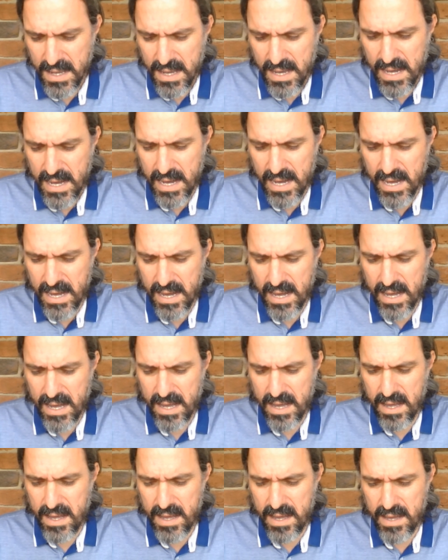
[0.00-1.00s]

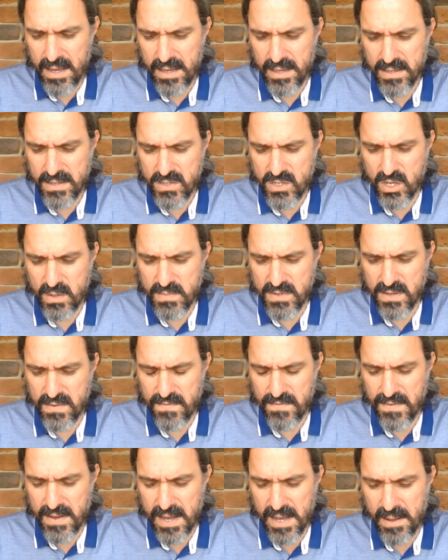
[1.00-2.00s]
In terms
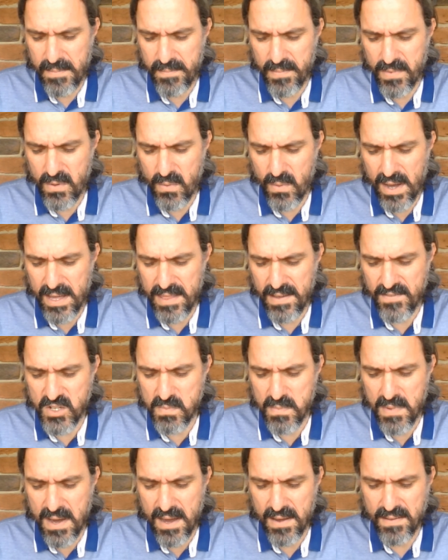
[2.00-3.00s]
of the way they've
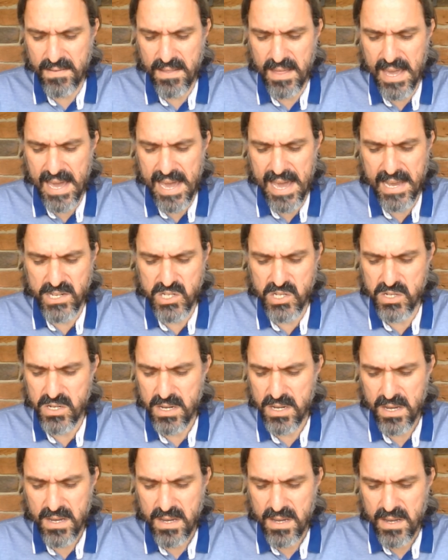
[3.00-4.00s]
smoked, the ash,
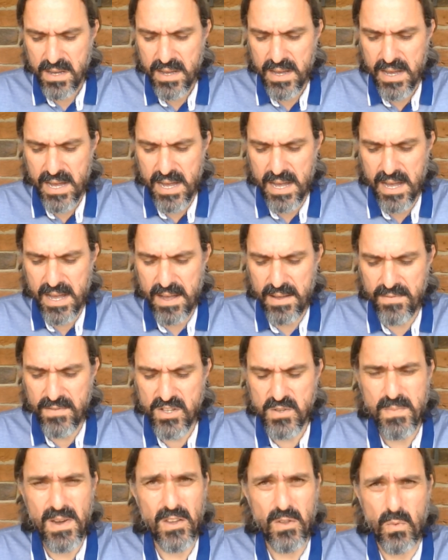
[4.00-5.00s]
they've
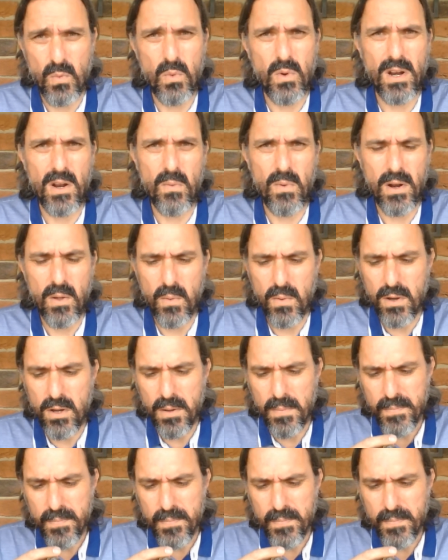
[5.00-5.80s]
smoked really, really well.